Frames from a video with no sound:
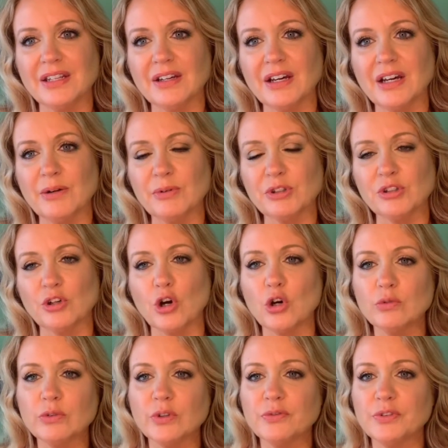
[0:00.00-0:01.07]
was an
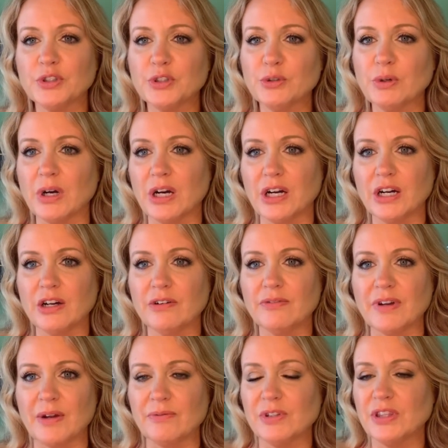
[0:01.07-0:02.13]
overview of
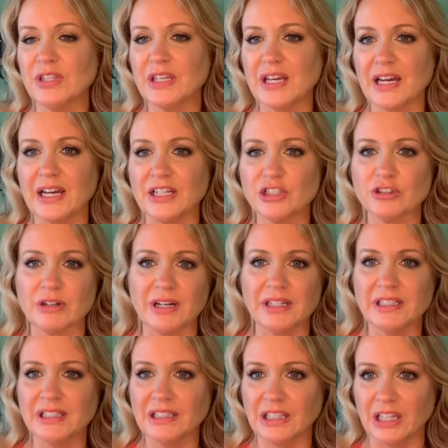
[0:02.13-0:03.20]
everything I tried
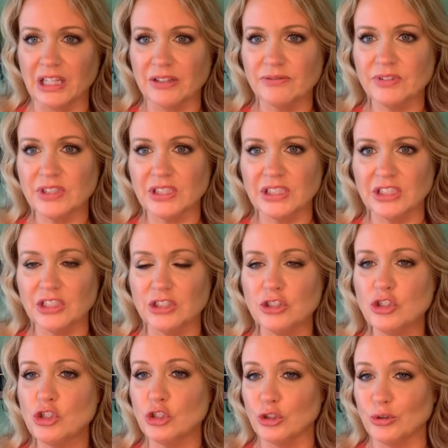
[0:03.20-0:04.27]
and loved in
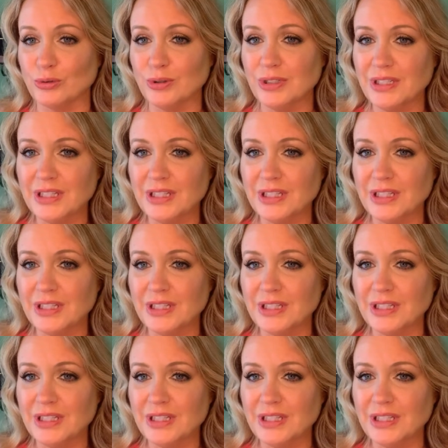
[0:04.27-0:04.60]
June,